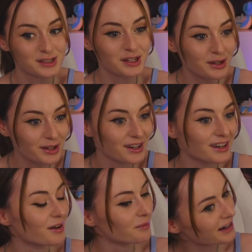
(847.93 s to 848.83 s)

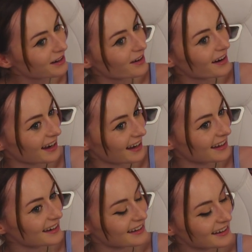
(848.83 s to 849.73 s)
cute. Oh my
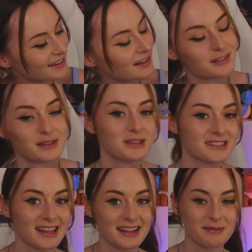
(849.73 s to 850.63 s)
God. If someone
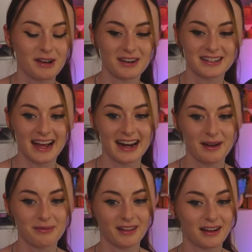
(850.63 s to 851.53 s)
said that to me on a date,
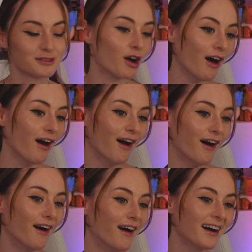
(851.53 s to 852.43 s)
I'd be like,
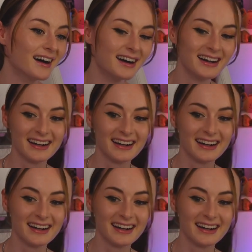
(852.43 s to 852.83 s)
aww.